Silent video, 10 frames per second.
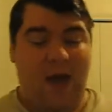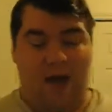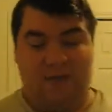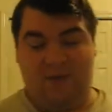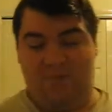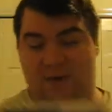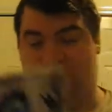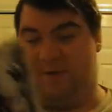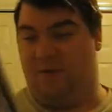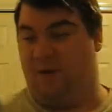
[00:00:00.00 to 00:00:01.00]
I like this
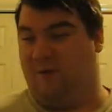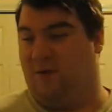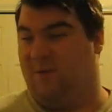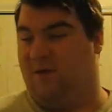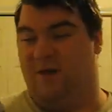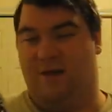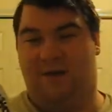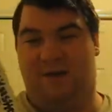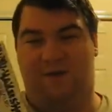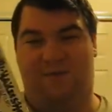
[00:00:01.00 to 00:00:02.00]
better than the Dark Tournament
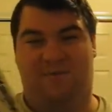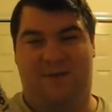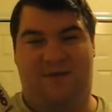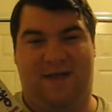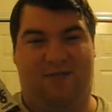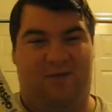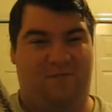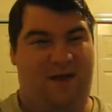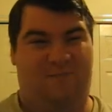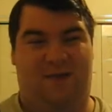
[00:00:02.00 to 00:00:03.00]
Saga, but that's
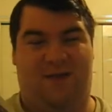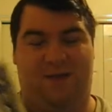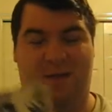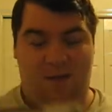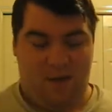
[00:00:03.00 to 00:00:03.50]
just my opinion.